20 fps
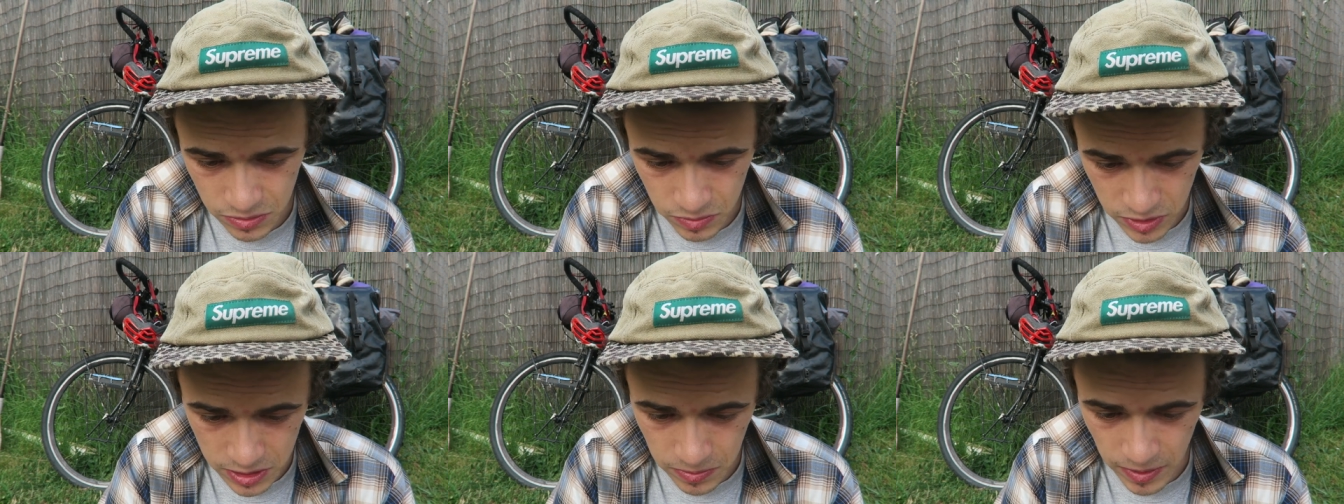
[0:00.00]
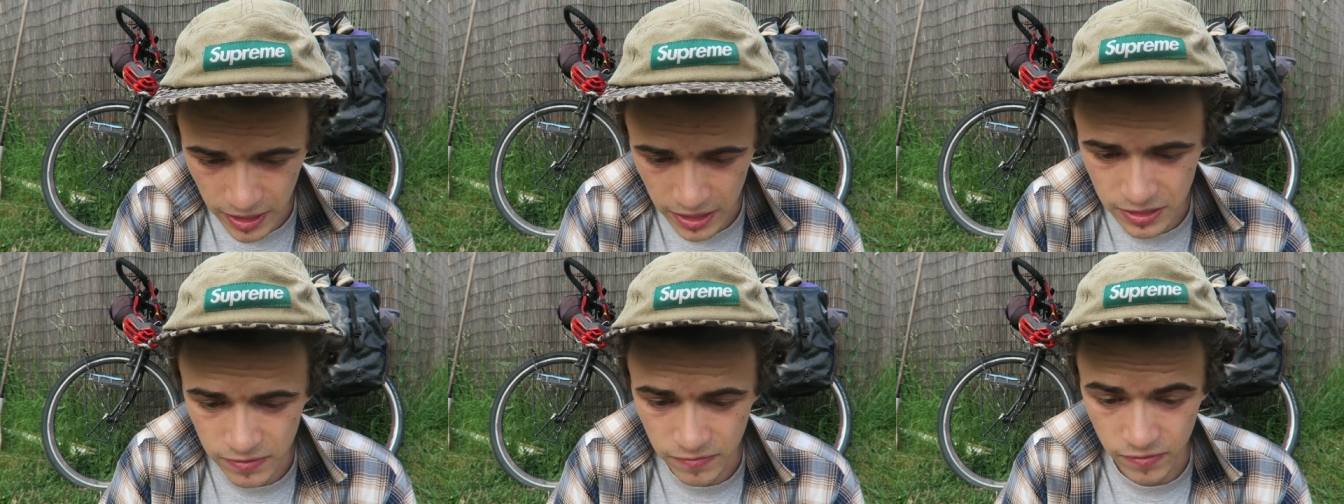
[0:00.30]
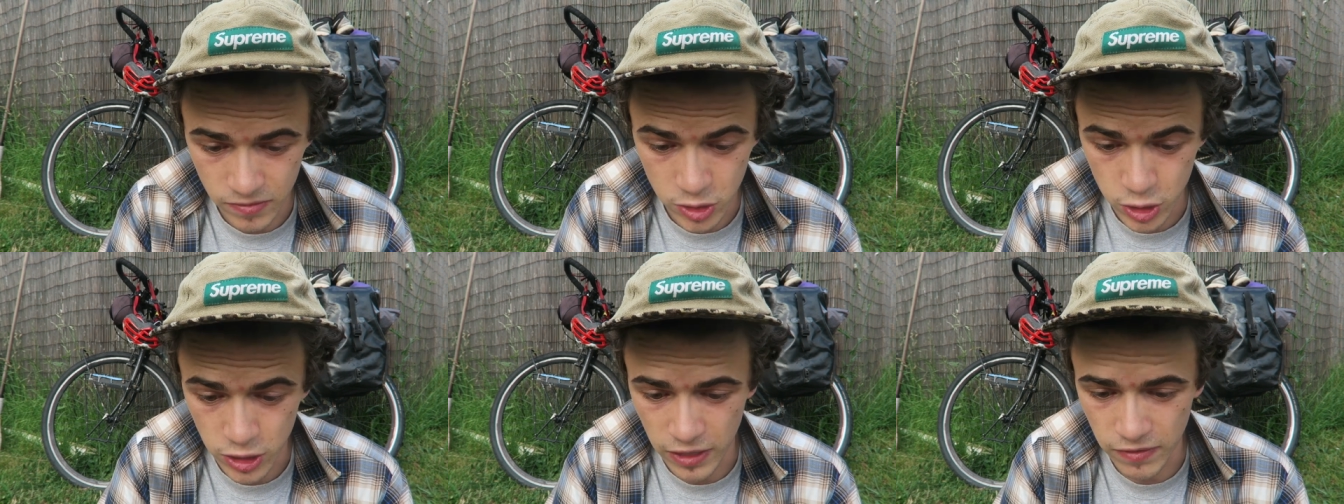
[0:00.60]
perspective
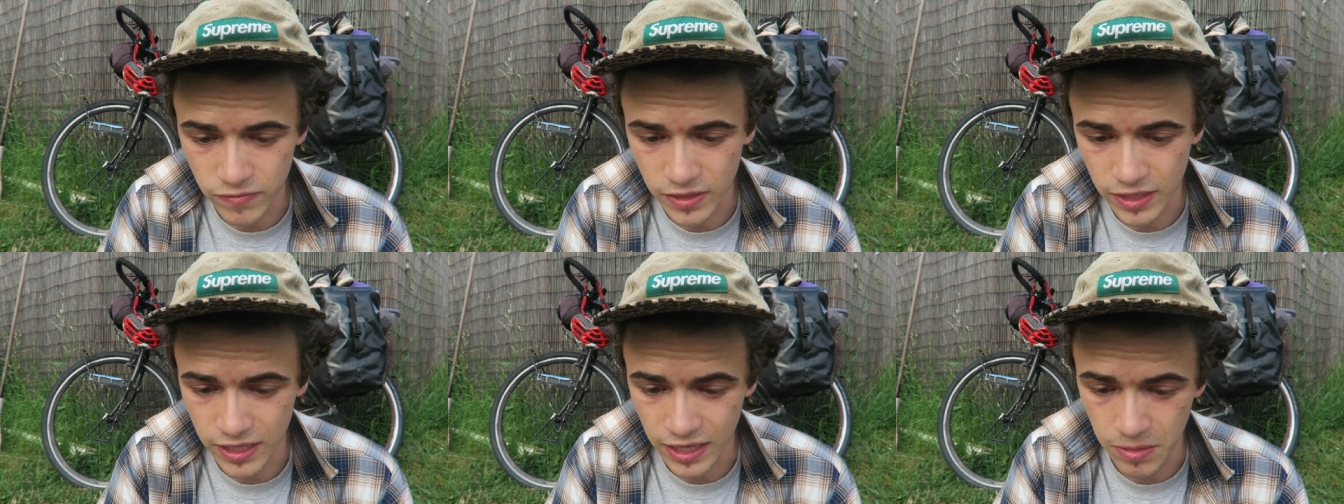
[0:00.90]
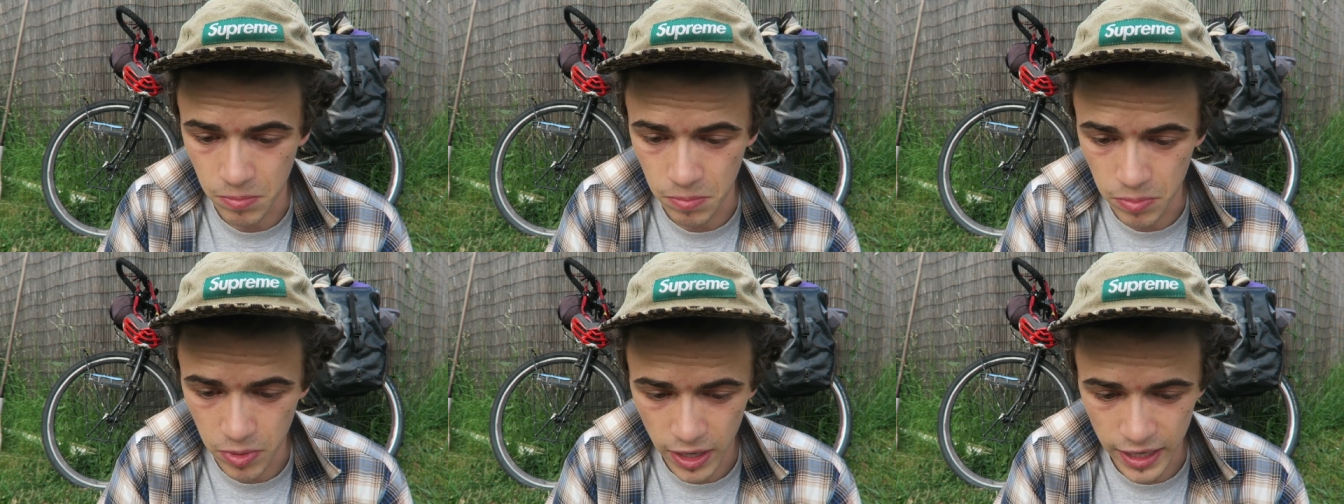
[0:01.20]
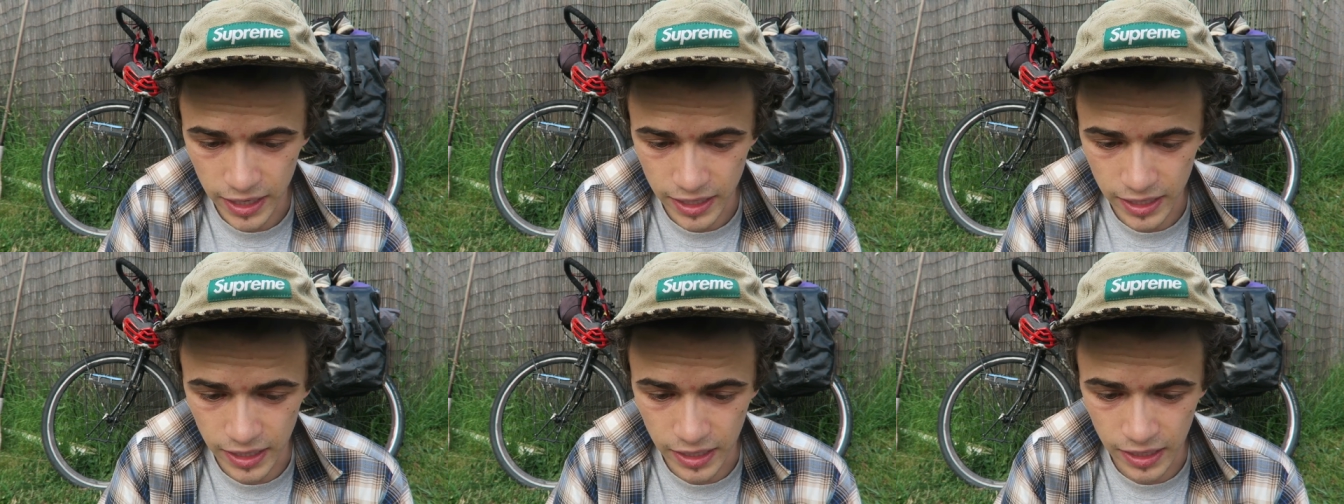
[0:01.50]
on traveling and
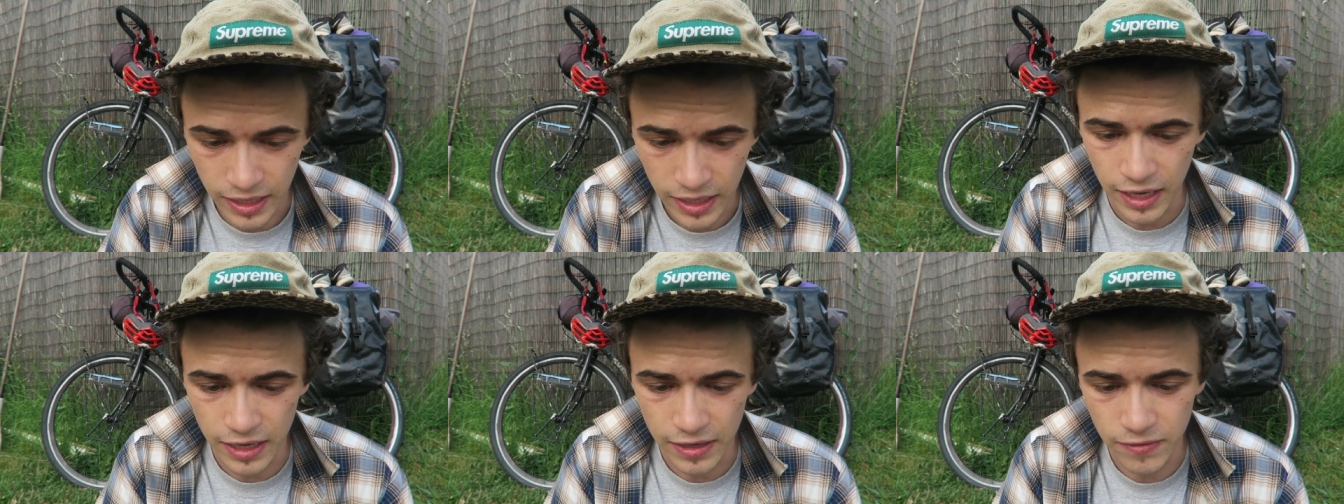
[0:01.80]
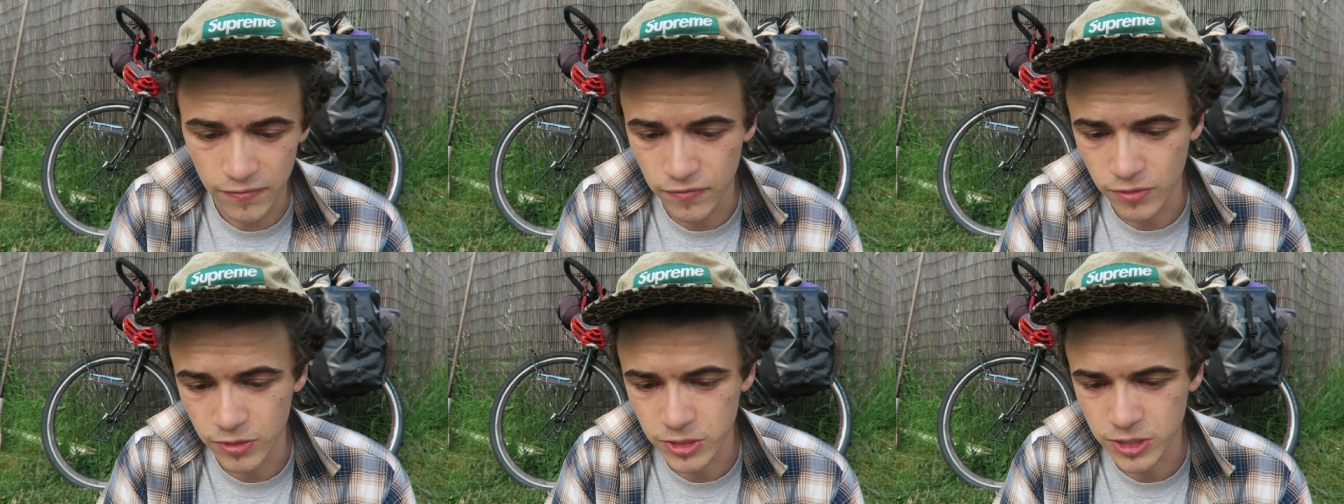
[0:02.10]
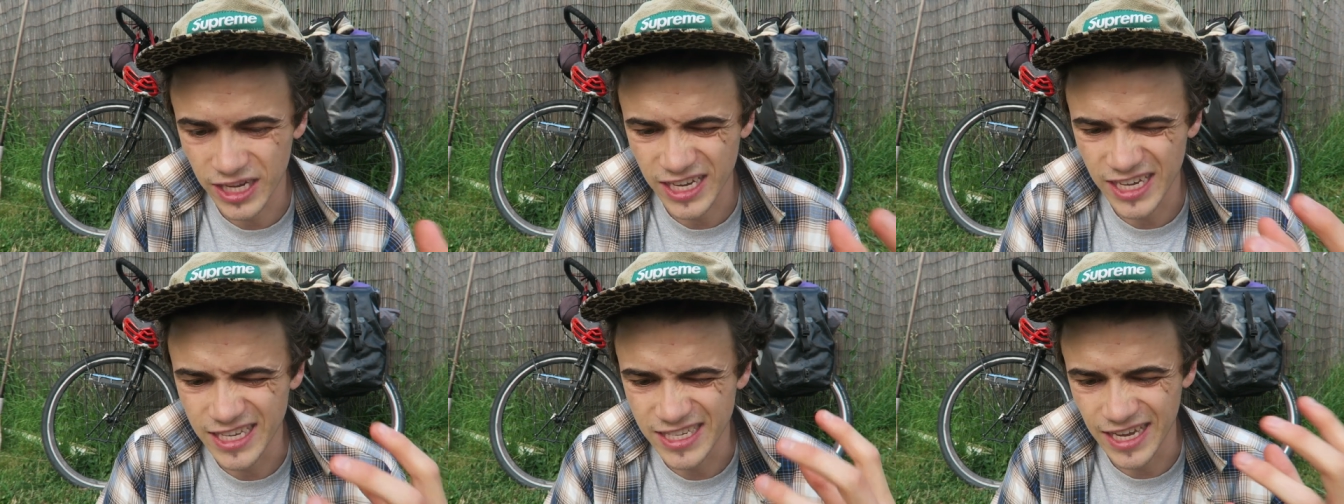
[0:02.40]
biking, and he feels
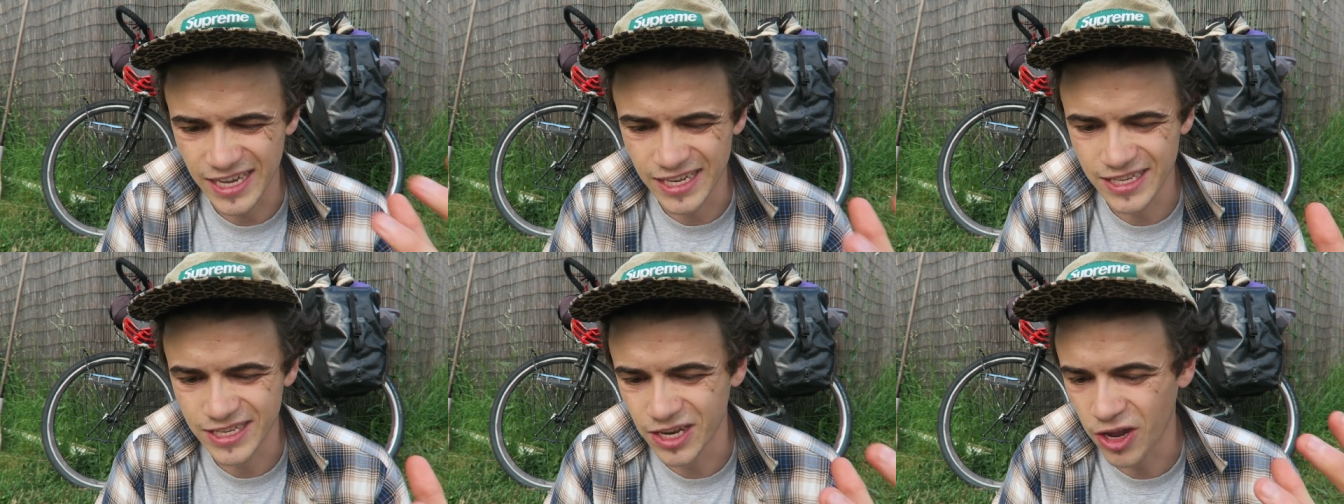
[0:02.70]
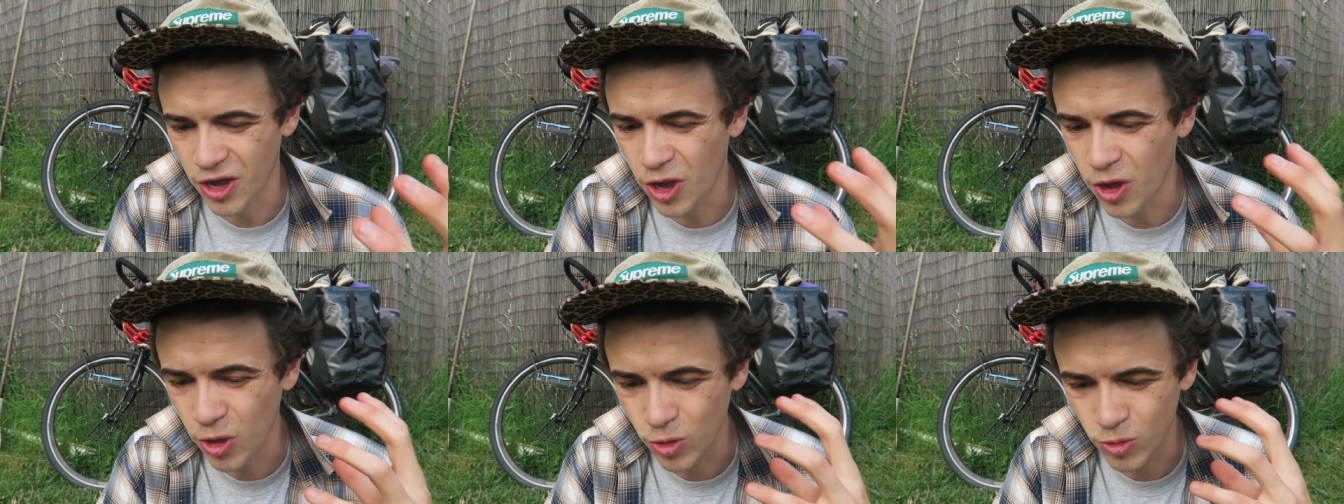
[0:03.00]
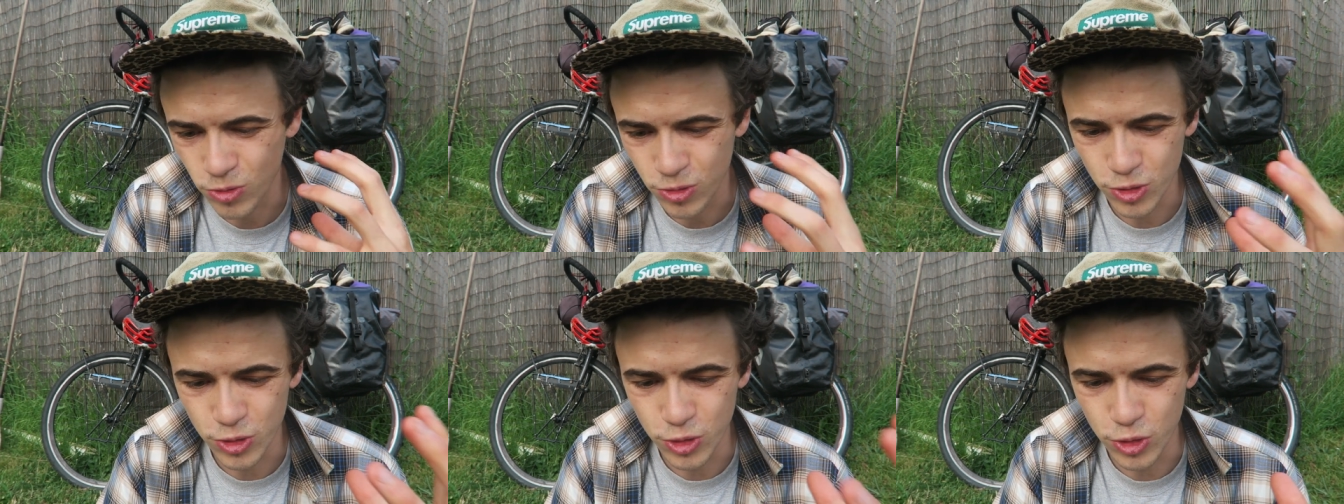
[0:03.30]
like he's entered a
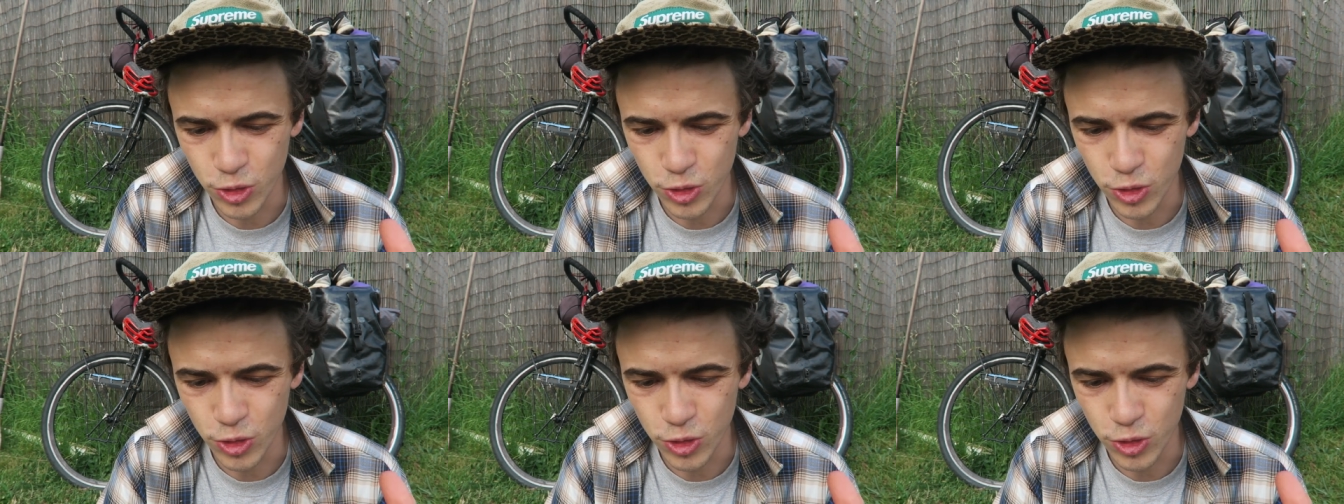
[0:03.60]
whole new